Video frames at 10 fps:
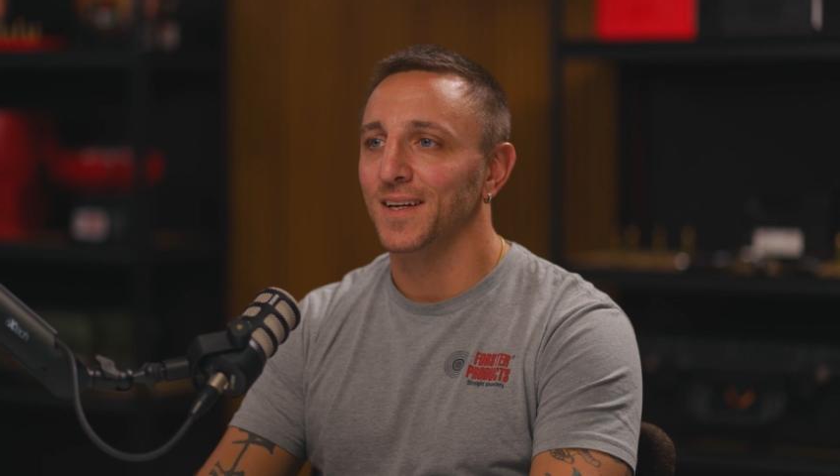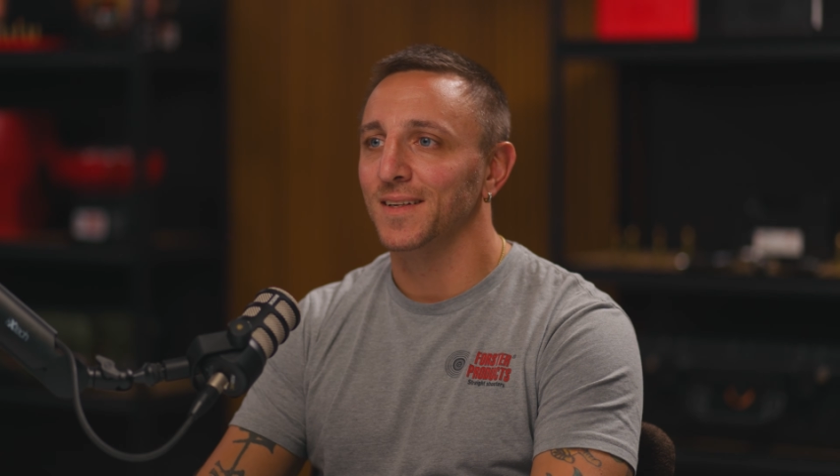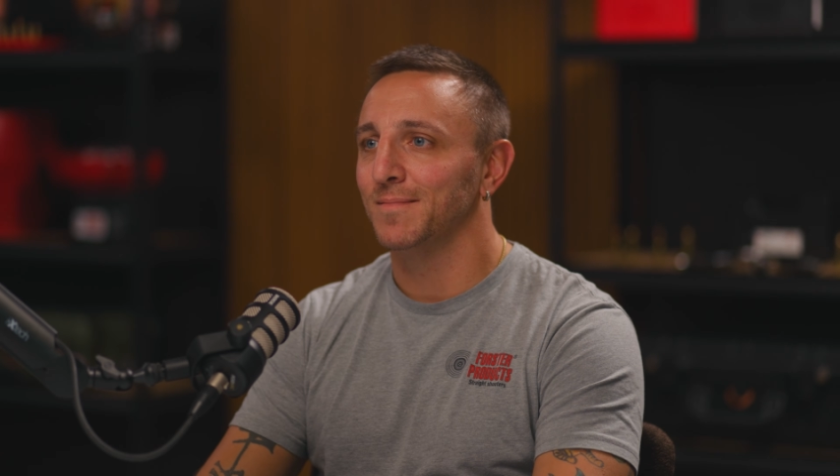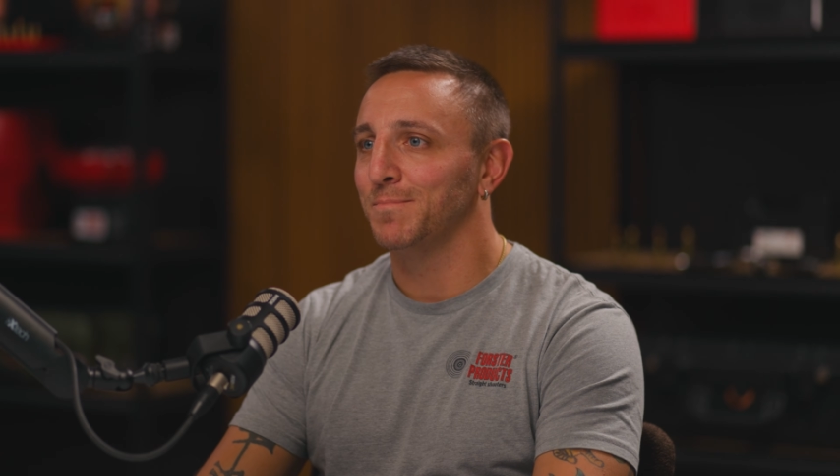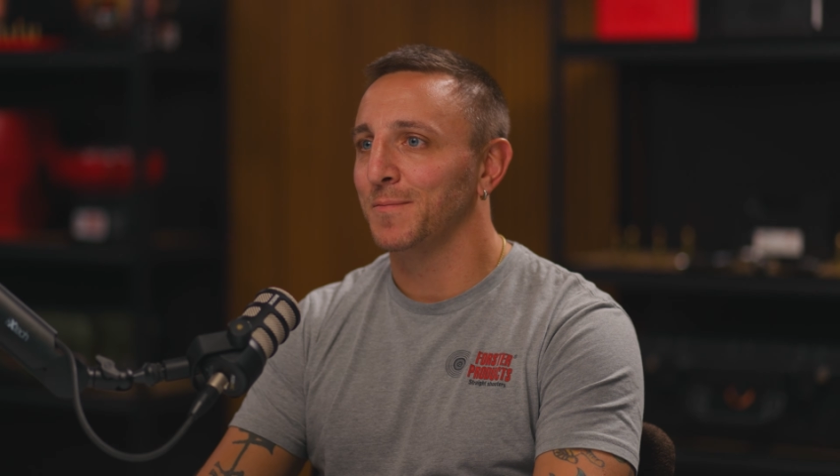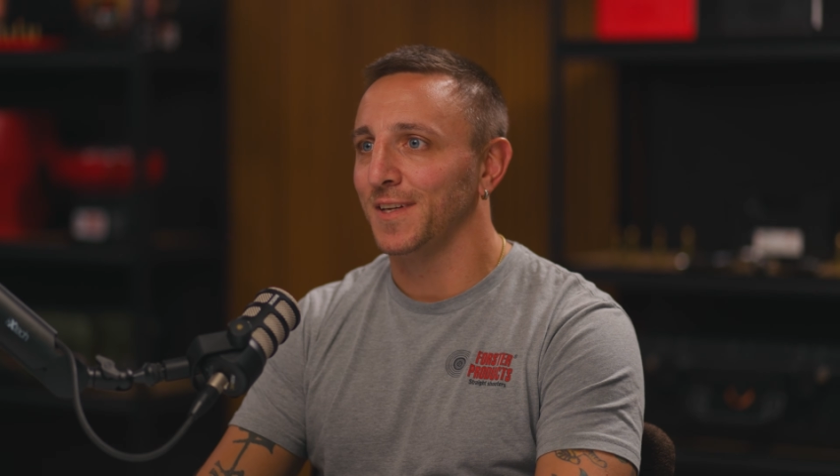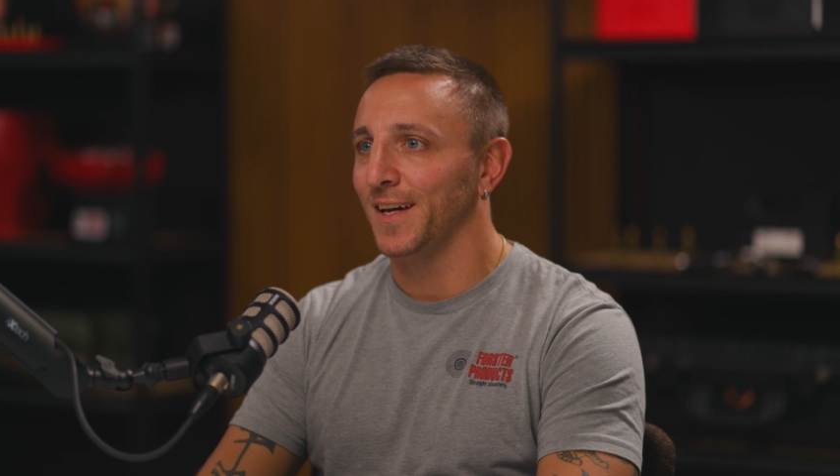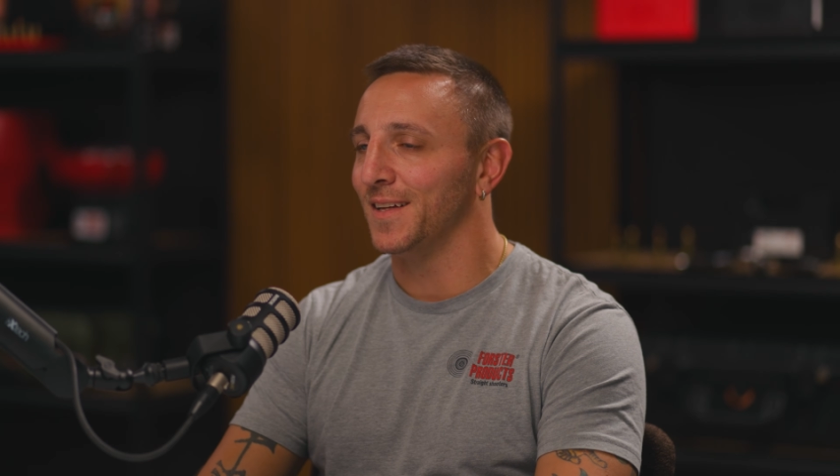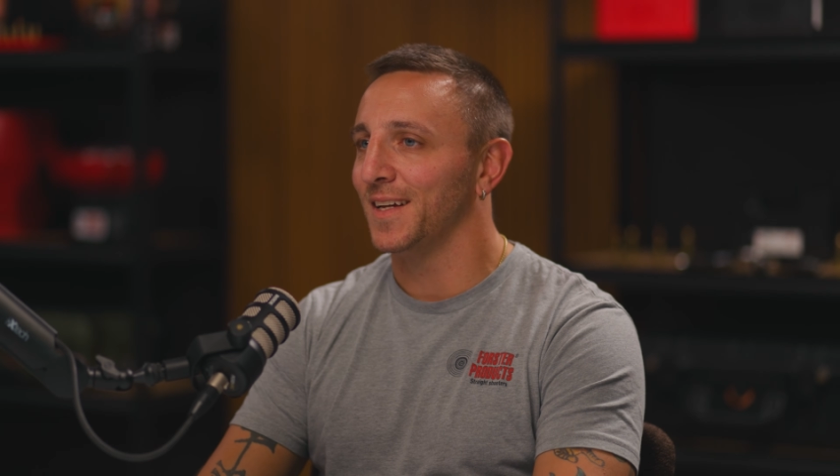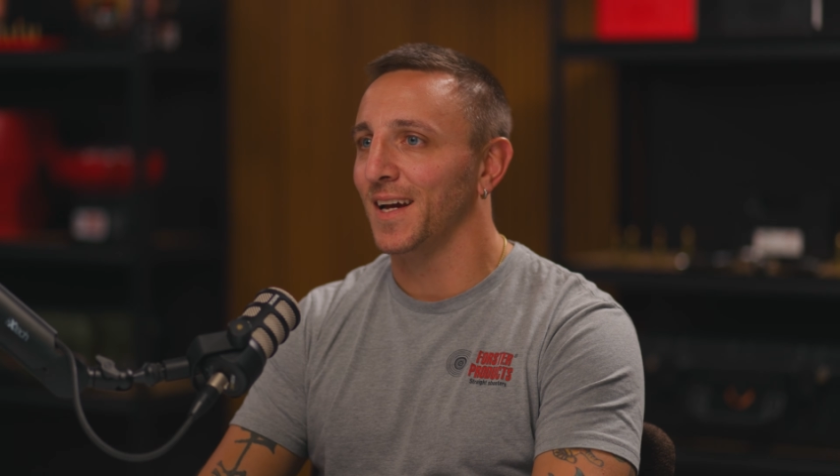that
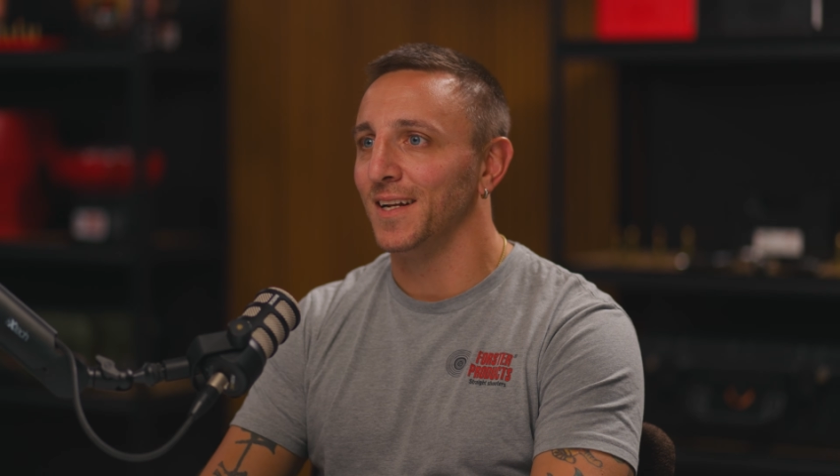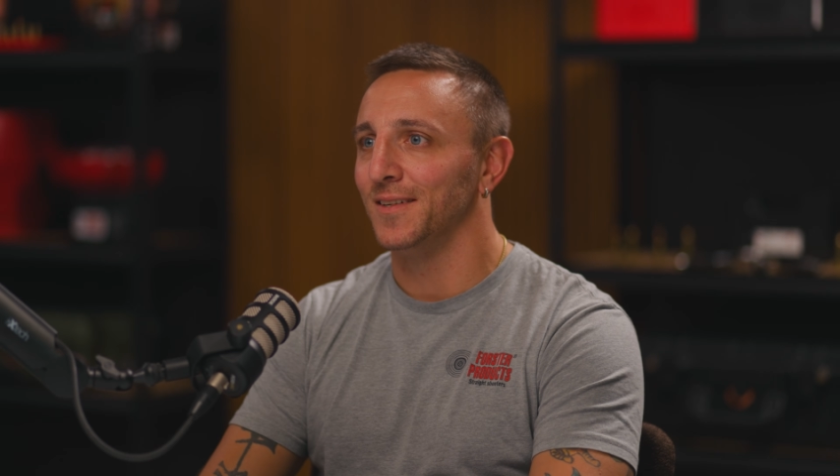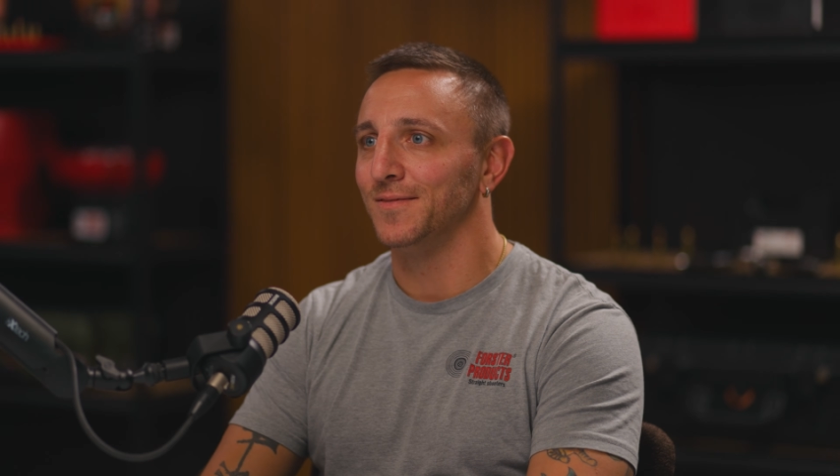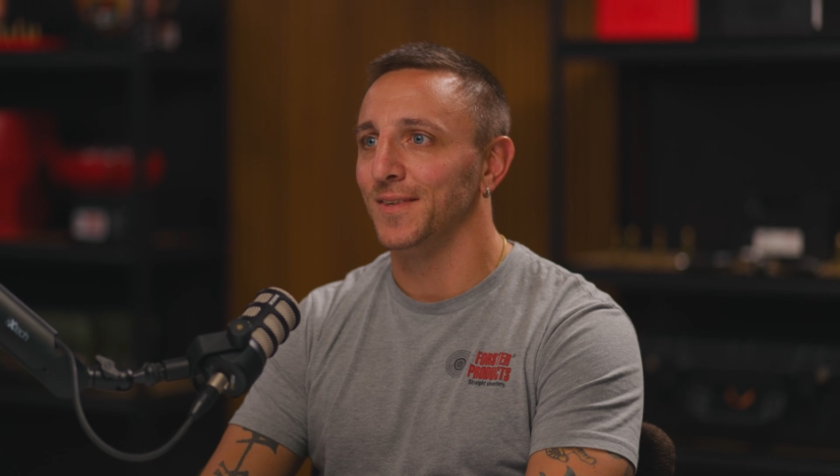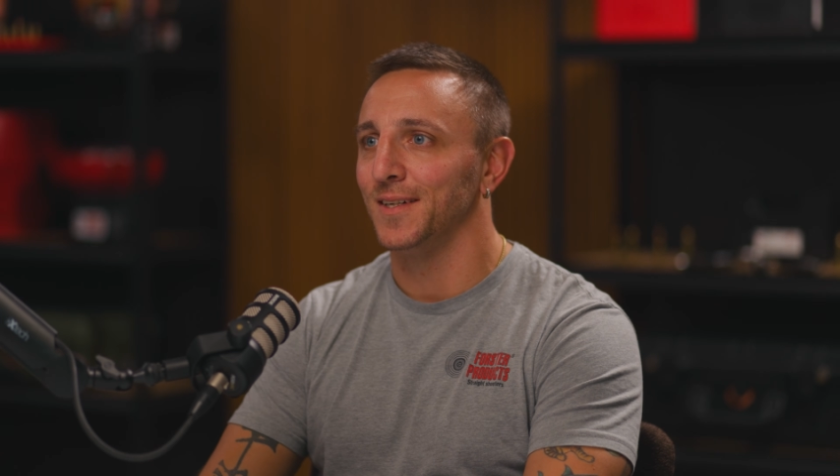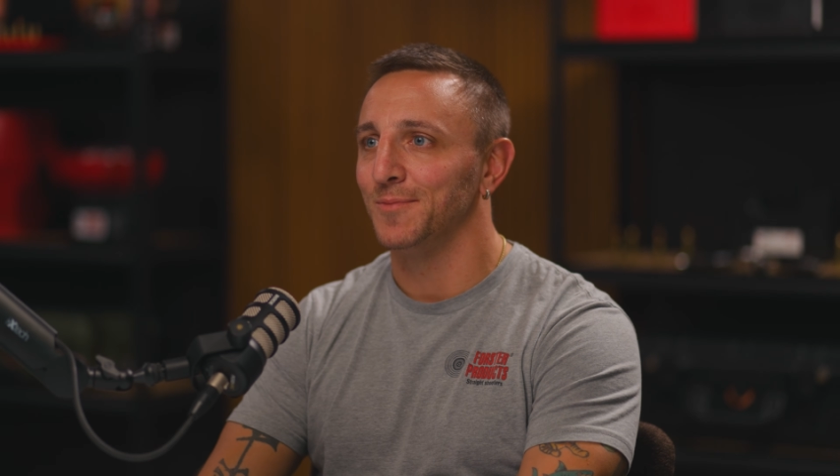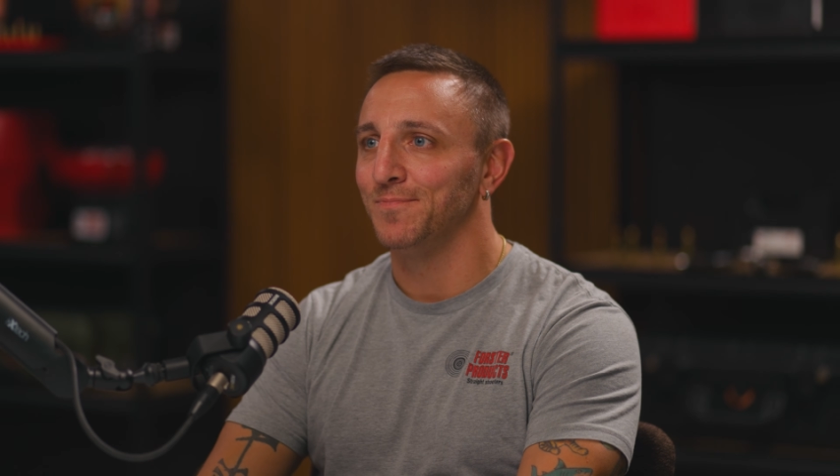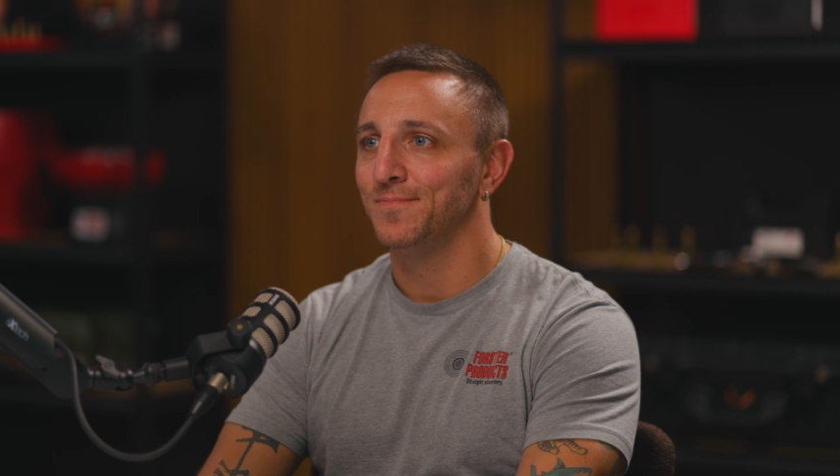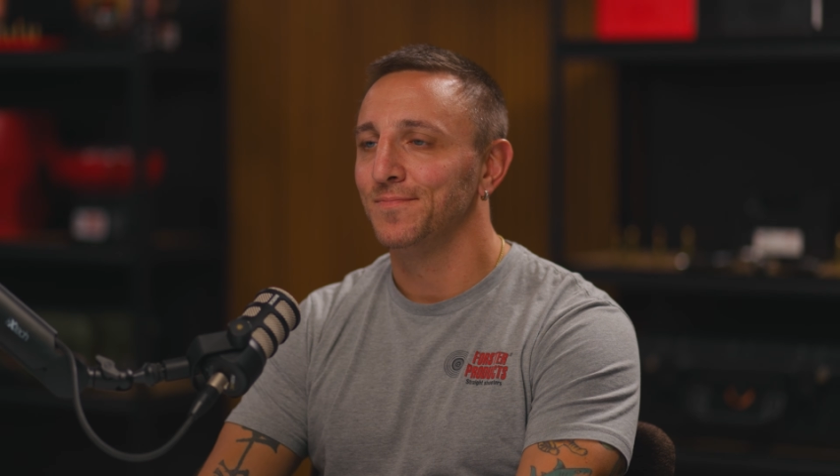Kelly kind of